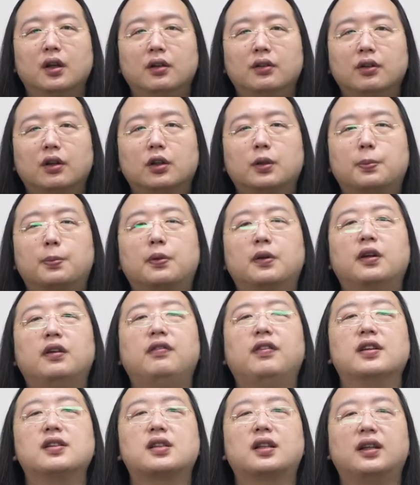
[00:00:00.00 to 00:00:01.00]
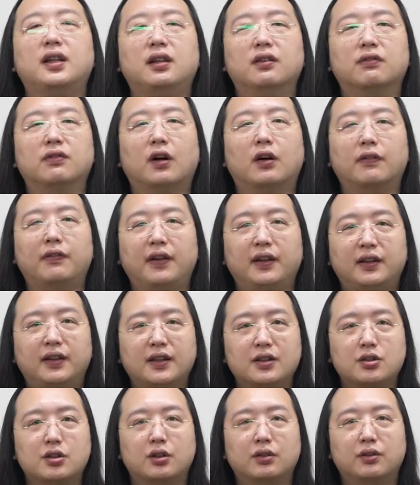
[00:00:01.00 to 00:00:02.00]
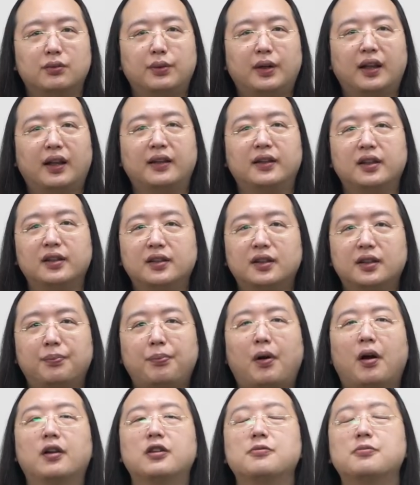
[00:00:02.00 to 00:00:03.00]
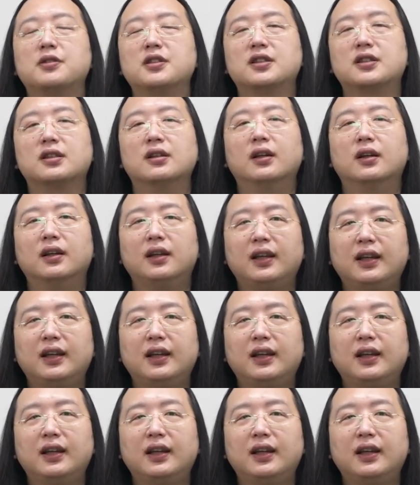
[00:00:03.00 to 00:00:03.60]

not previously involved in digital-related departments